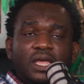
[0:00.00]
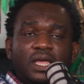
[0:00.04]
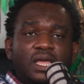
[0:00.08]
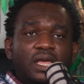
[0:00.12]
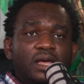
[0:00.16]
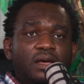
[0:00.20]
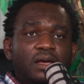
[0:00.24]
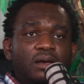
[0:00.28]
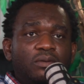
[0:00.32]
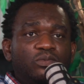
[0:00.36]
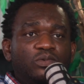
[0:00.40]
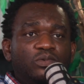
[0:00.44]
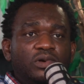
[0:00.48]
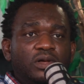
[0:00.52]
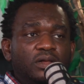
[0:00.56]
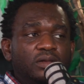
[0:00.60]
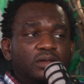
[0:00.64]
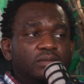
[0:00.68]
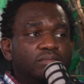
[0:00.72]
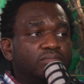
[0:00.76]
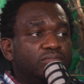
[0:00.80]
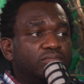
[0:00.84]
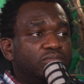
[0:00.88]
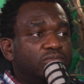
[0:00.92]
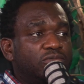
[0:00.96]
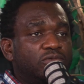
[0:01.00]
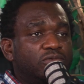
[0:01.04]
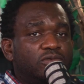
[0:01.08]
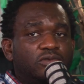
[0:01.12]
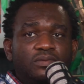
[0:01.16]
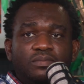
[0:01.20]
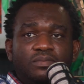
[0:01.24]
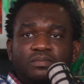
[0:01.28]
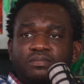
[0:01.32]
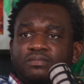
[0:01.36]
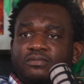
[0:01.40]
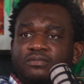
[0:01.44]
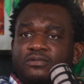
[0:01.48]
Yeah, well,
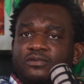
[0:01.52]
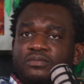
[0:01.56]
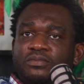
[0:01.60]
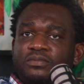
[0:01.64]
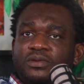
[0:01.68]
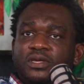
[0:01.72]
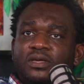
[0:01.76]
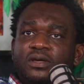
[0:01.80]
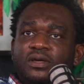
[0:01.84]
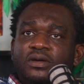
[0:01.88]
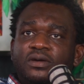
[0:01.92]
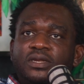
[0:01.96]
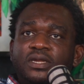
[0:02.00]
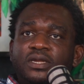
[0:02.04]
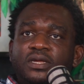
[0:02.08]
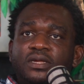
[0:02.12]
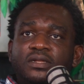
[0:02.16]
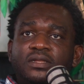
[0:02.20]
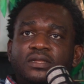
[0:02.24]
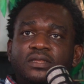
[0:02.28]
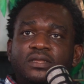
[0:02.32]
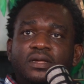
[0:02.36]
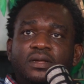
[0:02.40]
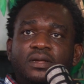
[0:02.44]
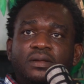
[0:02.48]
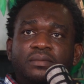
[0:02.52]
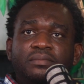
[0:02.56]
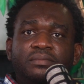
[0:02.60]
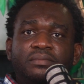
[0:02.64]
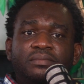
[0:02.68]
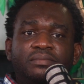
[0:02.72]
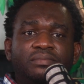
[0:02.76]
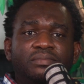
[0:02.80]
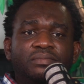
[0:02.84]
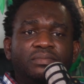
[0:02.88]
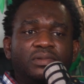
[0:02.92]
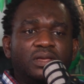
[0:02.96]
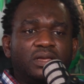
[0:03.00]
to be honest,
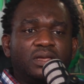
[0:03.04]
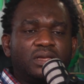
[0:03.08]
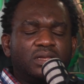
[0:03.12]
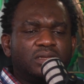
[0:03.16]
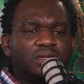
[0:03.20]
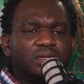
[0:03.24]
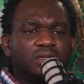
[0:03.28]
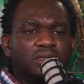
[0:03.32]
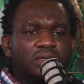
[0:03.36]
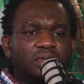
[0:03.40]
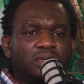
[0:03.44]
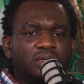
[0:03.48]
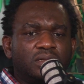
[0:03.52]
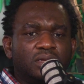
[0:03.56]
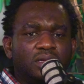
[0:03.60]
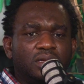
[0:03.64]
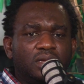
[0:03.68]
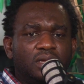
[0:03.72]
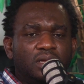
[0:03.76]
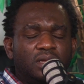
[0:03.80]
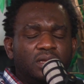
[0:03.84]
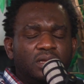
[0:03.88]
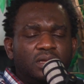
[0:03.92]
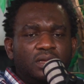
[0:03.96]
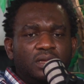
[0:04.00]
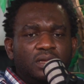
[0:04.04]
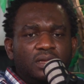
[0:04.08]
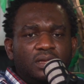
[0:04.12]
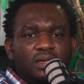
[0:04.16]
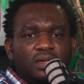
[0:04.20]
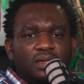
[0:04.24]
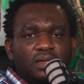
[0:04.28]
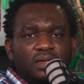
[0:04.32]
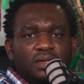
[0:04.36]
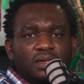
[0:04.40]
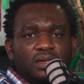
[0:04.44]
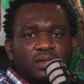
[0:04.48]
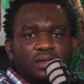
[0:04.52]
it's,
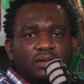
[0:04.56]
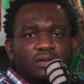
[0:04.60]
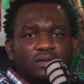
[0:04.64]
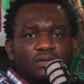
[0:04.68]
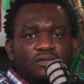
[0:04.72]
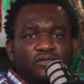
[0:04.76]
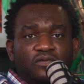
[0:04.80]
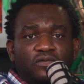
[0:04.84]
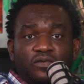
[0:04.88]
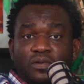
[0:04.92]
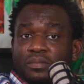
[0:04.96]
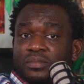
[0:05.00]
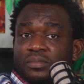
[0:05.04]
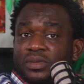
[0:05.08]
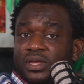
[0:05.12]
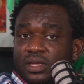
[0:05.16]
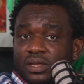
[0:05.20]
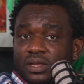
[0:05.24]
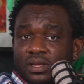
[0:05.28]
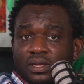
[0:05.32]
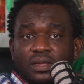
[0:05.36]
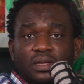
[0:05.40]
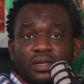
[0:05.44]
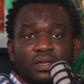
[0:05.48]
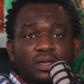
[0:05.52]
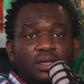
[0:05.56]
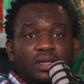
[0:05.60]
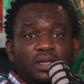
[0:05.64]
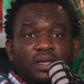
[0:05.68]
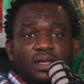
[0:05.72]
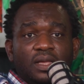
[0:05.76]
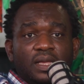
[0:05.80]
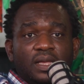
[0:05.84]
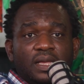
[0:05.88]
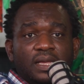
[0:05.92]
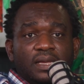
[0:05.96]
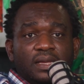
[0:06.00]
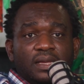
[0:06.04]
for me,
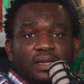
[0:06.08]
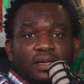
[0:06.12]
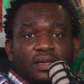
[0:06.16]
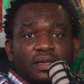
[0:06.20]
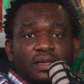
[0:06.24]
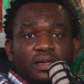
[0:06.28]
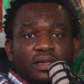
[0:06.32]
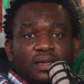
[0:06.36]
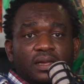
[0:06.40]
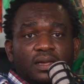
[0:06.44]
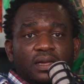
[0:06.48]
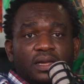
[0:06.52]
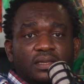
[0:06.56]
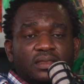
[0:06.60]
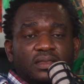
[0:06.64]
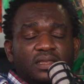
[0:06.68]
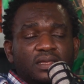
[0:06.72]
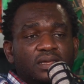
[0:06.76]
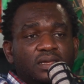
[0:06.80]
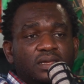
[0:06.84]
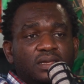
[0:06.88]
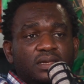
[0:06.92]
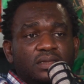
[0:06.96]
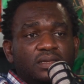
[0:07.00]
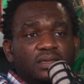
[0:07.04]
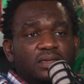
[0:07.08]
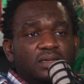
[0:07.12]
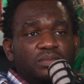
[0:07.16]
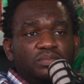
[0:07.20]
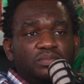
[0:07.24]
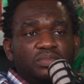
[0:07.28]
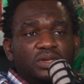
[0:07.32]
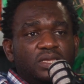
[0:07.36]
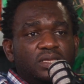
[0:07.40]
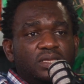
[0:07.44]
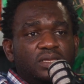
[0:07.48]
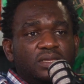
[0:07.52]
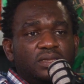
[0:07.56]
I think it's a
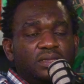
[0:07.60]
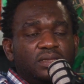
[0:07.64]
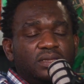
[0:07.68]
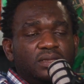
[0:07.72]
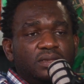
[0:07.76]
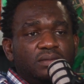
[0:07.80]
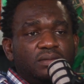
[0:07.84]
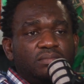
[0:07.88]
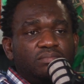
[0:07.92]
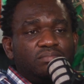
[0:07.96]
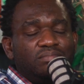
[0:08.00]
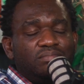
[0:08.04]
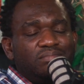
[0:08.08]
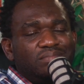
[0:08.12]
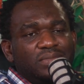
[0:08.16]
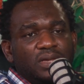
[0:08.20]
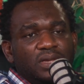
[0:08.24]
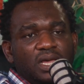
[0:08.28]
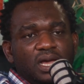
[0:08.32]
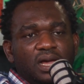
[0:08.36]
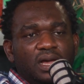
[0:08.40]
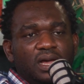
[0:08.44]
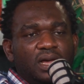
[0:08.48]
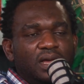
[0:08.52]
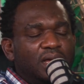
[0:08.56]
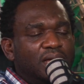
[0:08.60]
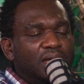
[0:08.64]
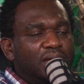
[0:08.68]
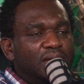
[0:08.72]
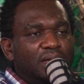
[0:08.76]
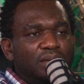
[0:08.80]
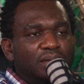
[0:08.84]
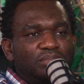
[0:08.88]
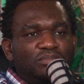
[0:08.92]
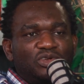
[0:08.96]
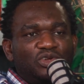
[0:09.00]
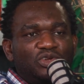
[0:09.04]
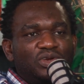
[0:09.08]
bit,
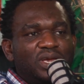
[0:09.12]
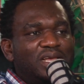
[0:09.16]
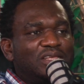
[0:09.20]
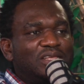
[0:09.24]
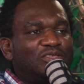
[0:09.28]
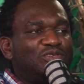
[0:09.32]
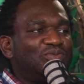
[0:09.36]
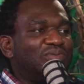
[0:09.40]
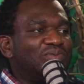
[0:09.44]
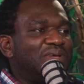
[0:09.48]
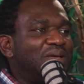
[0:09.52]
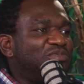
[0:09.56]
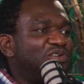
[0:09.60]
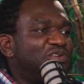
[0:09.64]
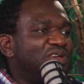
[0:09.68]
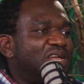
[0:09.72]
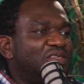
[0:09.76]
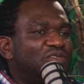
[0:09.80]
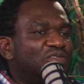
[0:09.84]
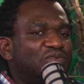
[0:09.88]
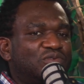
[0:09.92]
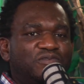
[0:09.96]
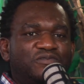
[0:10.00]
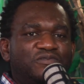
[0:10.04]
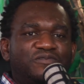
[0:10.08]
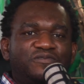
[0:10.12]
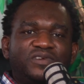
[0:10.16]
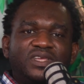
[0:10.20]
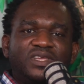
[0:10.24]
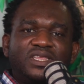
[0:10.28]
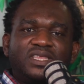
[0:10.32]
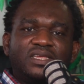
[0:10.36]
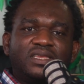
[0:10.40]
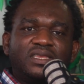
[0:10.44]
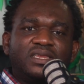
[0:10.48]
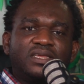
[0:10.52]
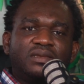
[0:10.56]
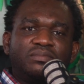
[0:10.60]
I'm trying to fit
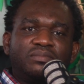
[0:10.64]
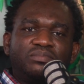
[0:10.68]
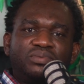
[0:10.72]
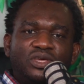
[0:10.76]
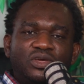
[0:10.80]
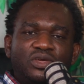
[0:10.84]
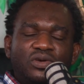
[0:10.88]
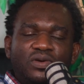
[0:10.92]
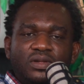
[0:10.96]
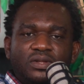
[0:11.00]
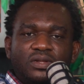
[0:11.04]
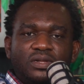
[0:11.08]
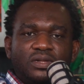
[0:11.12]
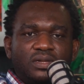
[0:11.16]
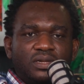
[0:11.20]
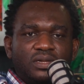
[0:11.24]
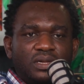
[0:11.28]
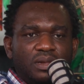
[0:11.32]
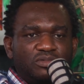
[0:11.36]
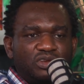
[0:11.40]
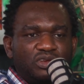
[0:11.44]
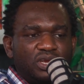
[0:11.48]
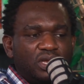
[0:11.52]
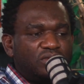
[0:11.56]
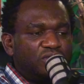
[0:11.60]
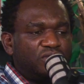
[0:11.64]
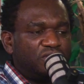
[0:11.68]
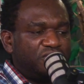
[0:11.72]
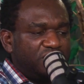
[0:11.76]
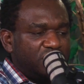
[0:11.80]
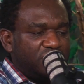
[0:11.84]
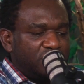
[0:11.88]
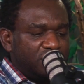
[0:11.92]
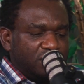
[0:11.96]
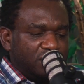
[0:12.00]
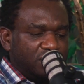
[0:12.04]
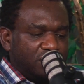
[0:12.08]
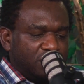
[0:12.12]
it in because I'm trying to
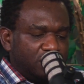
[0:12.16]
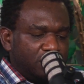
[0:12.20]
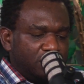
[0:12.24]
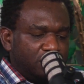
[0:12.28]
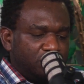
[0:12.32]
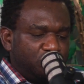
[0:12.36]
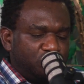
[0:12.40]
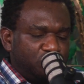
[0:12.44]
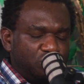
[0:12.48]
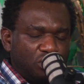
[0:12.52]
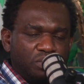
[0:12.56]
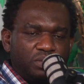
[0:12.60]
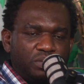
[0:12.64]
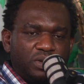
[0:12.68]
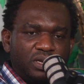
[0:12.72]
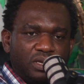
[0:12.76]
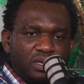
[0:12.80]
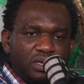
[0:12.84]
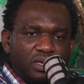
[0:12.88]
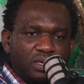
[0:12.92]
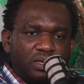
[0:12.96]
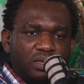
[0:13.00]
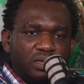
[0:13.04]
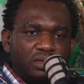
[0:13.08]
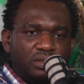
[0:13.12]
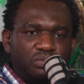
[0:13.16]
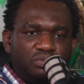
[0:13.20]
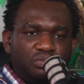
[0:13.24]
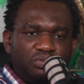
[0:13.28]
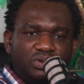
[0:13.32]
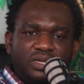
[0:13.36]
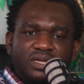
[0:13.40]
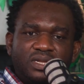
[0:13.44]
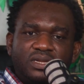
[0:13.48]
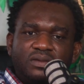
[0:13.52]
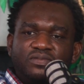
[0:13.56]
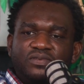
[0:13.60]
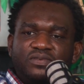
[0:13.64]
fit it in properly. The
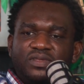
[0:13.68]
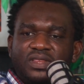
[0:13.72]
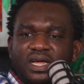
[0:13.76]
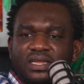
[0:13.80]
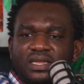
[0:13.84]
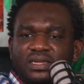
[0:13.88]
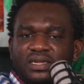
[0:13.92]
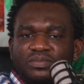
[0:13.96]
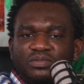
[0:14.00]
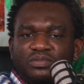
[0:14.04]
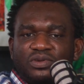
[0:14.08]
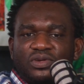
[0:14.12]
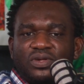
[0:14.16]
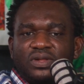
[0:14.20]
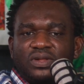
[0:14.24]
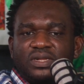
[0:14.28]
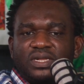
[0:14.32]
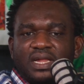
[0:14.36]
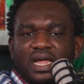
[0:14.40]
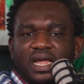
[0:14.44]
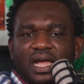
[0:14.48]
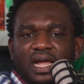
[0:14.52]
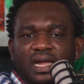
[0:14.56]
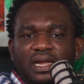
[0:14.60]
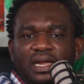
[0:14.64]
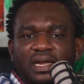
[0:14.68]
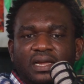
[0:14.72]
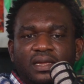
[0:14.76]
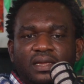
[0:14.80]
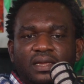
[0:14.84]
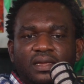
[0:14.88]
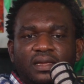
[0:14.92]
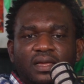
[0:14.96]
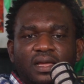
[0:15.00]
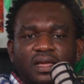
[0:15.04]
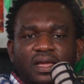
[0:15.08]
reason for that is because I